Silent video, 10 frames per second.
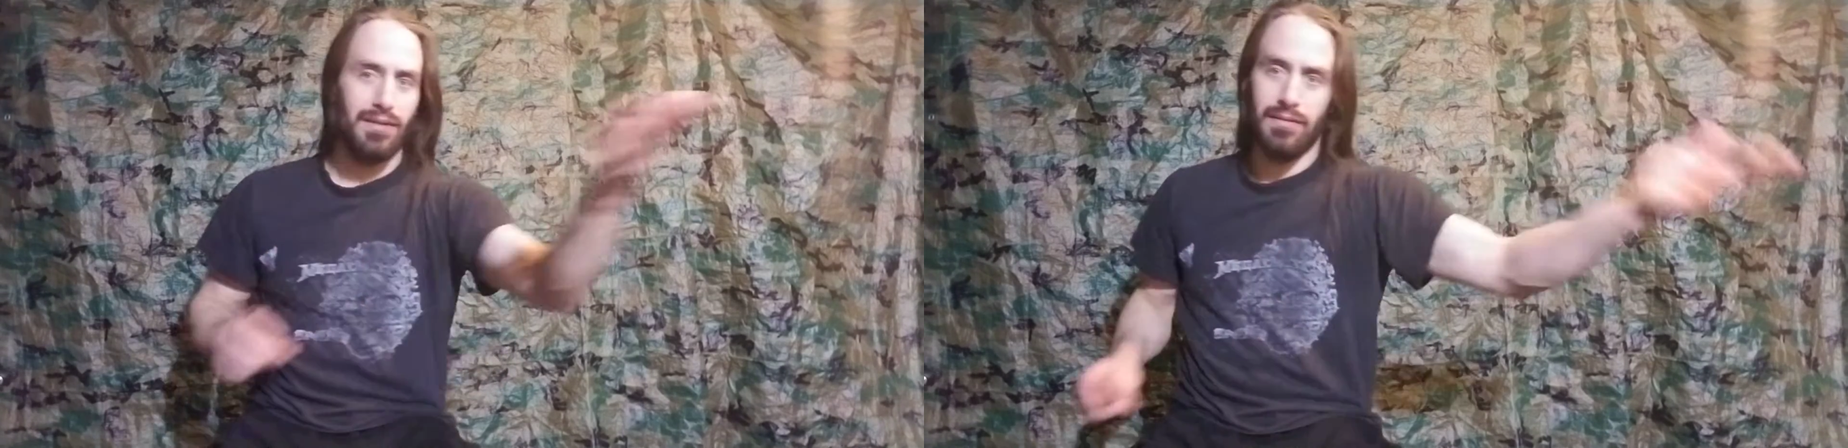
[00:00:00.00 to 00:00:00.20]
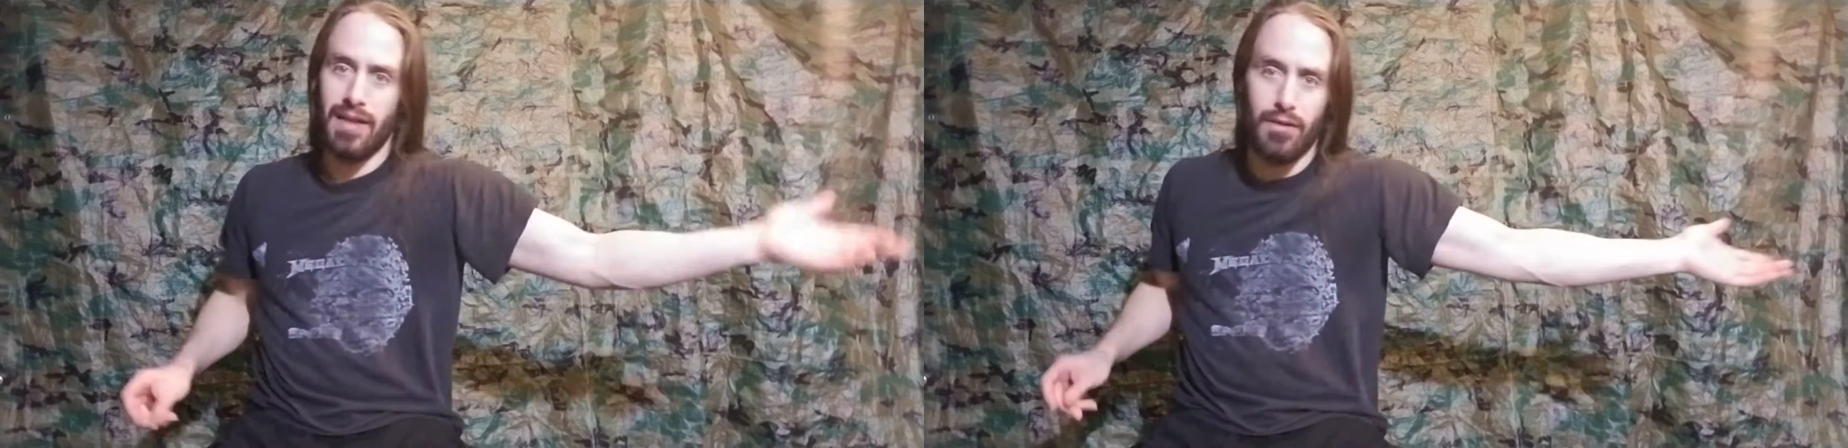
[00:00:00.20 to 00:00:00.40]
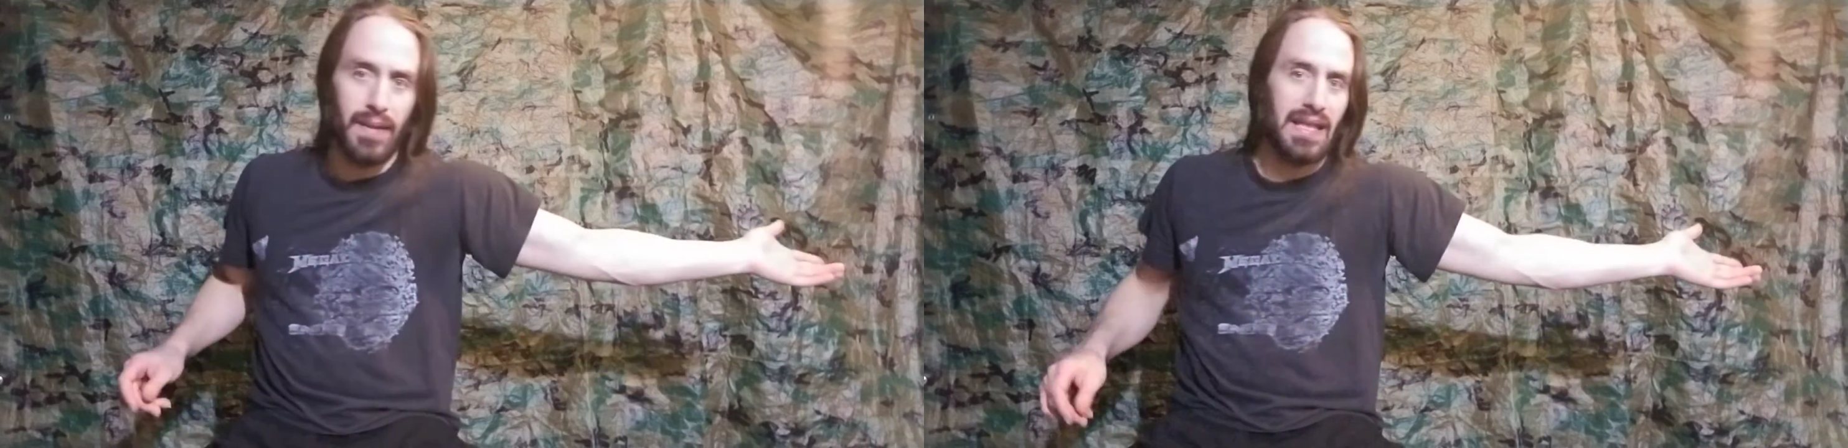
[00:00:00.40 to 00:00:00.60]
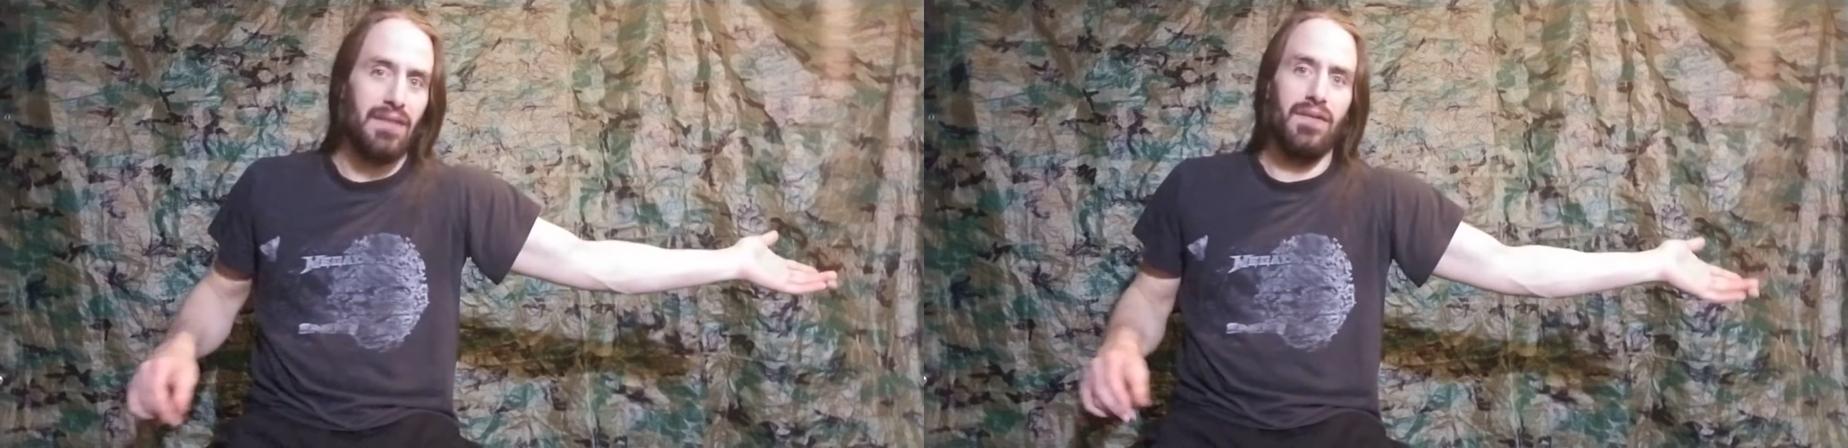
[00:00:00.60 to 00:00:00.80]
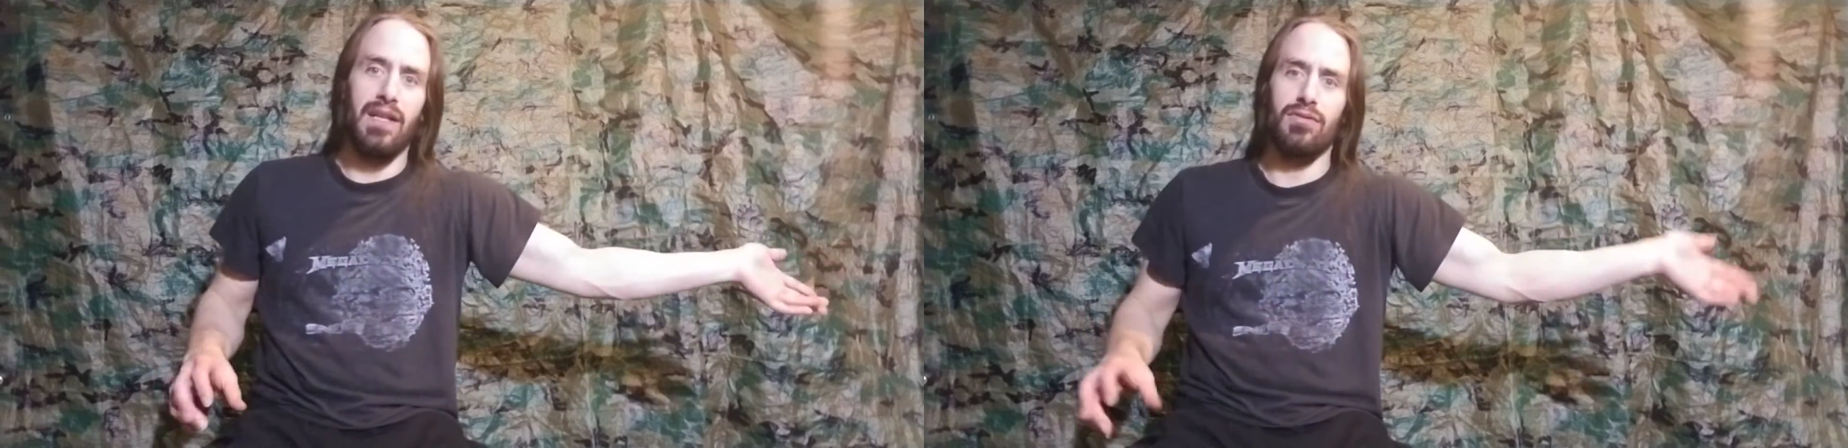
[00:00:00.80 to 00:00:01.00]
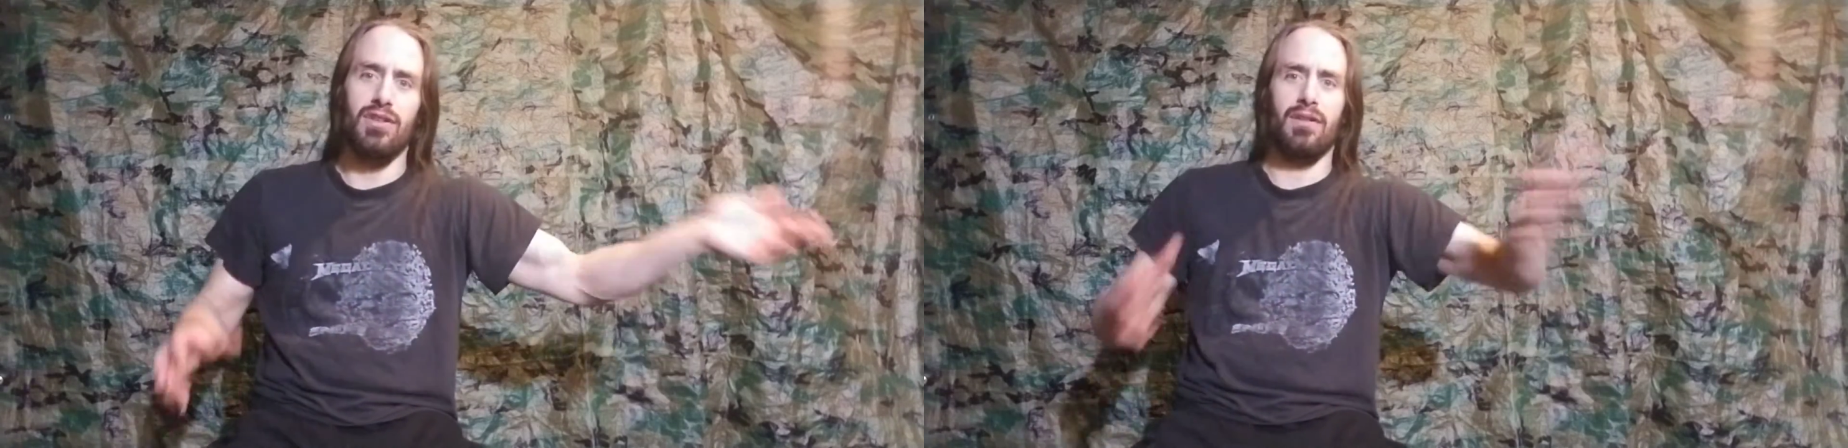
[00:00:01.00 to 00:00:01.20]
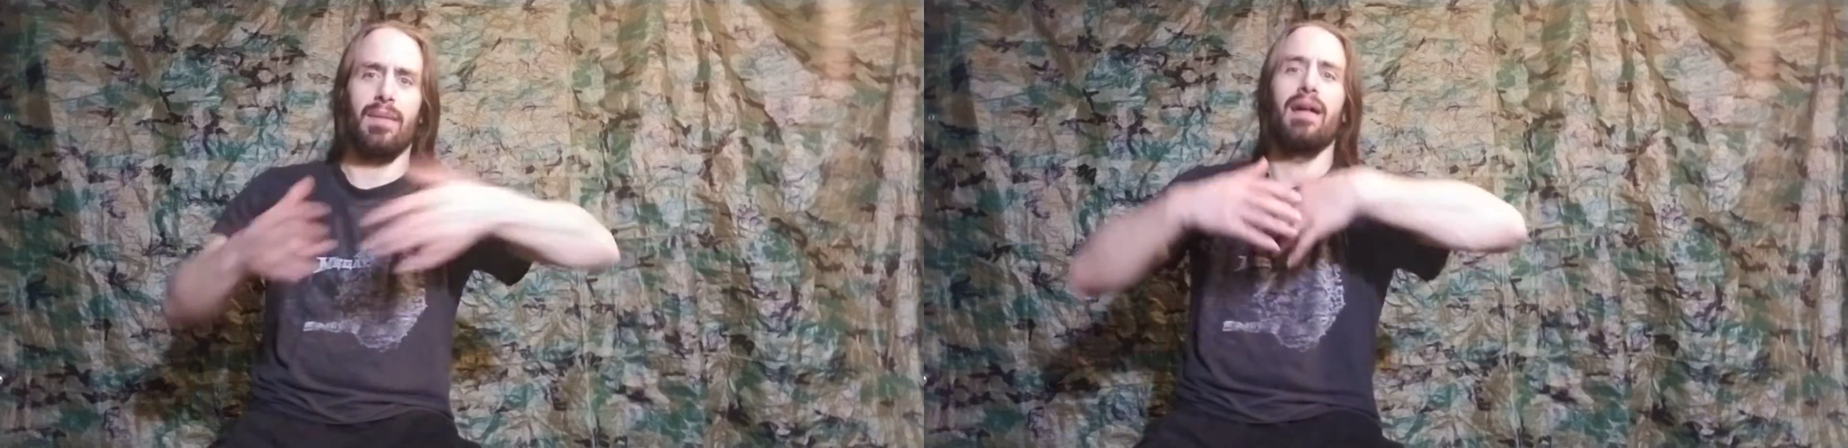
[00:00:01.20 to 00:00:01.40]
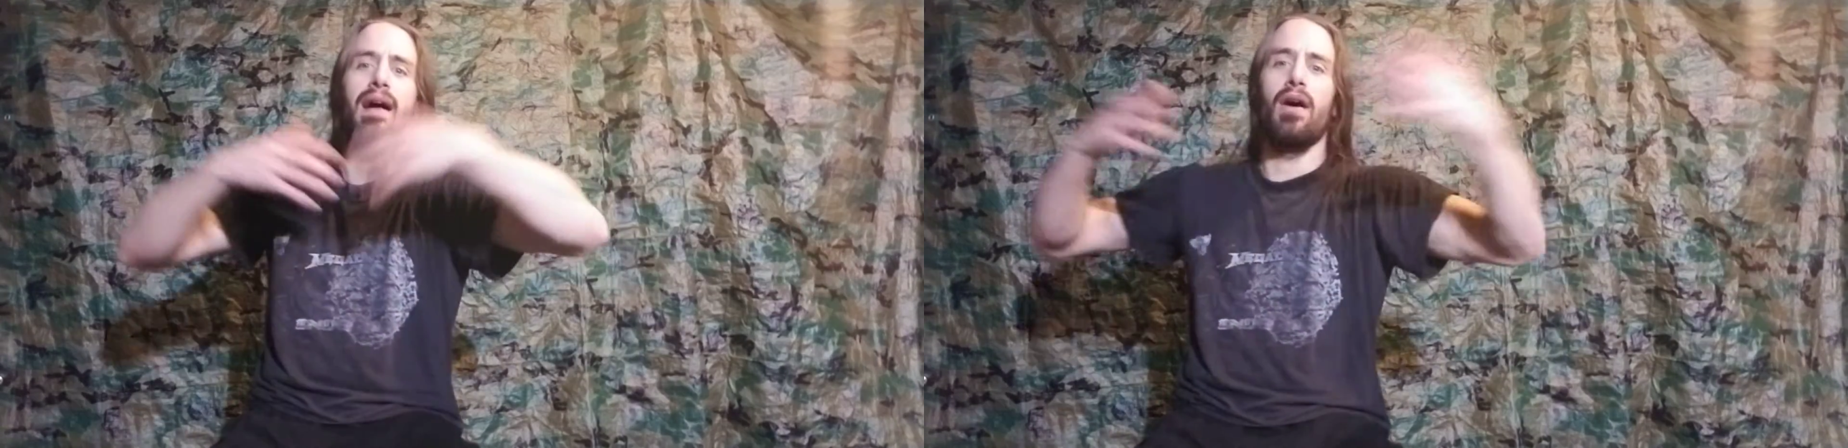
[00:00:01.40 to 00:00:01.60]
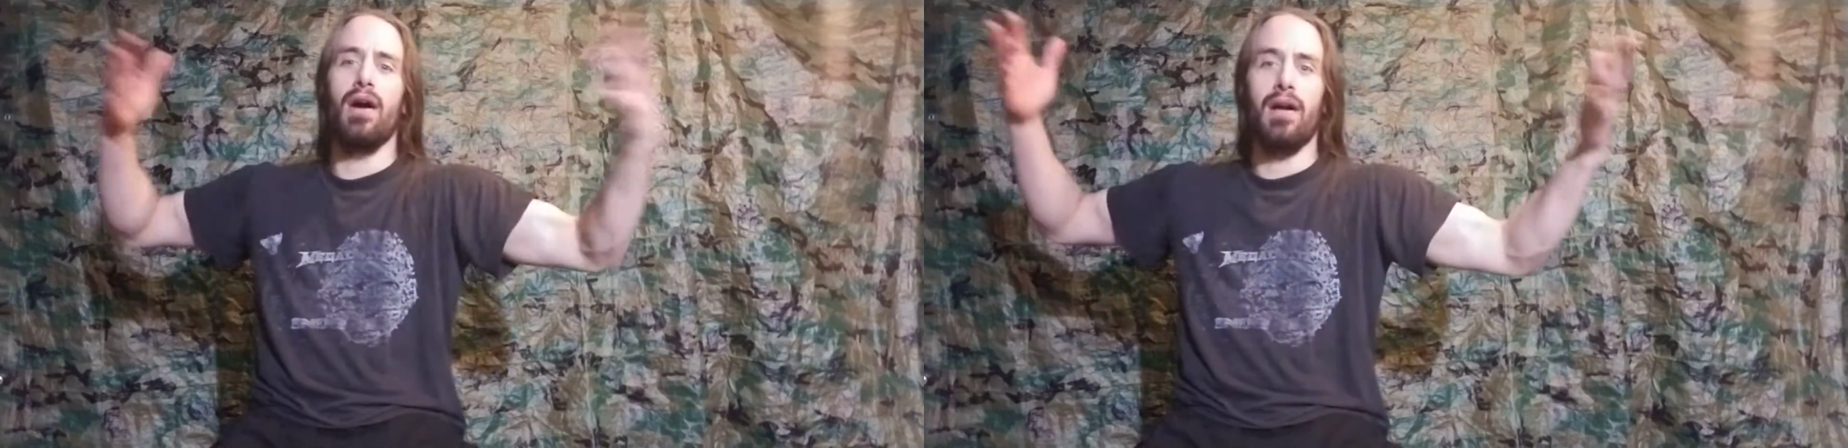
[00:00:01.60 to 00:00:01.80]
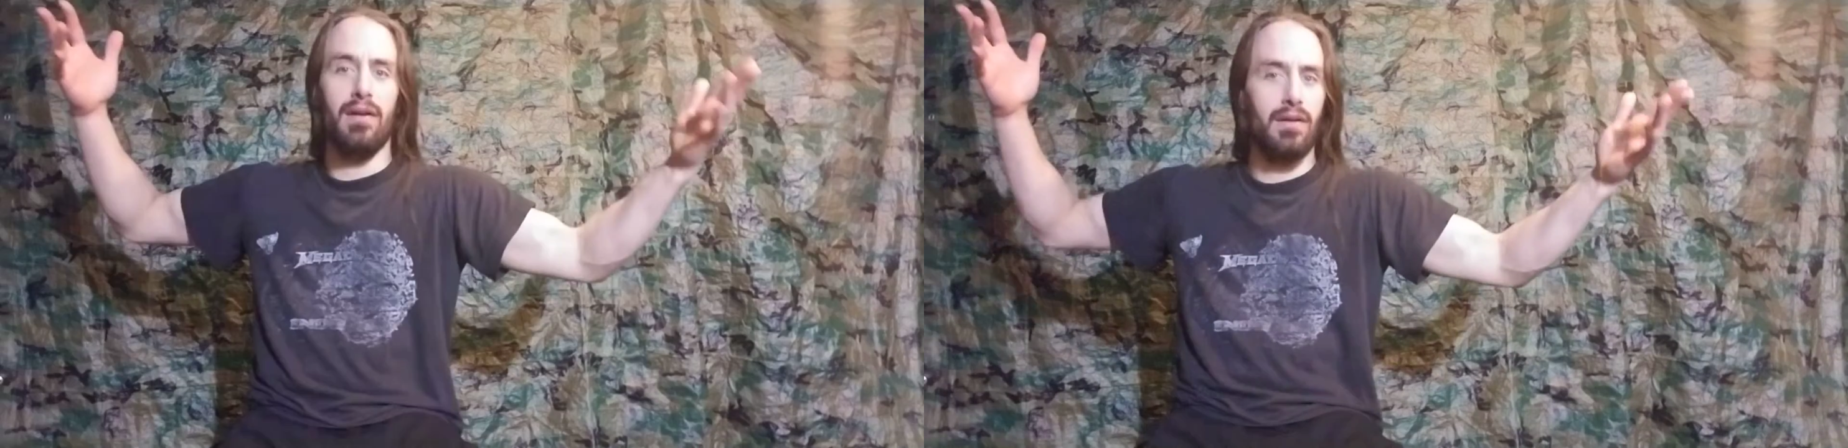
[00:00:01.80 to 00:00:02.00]
here making a video talking about how
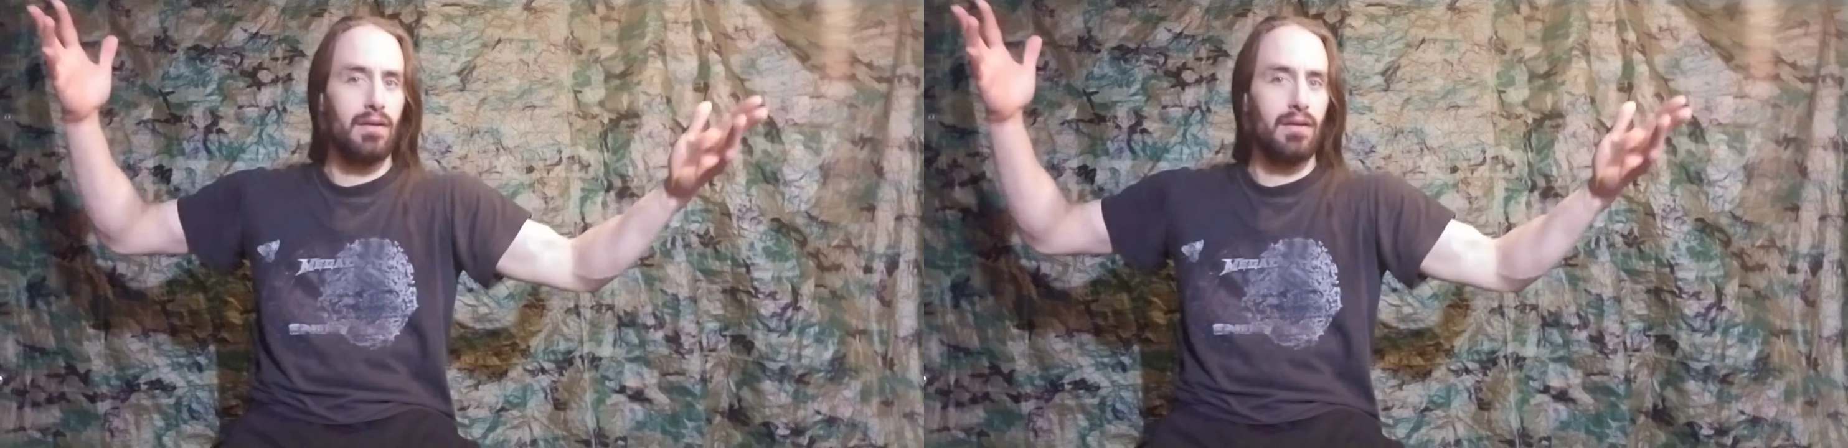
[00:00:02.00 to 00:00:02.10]
I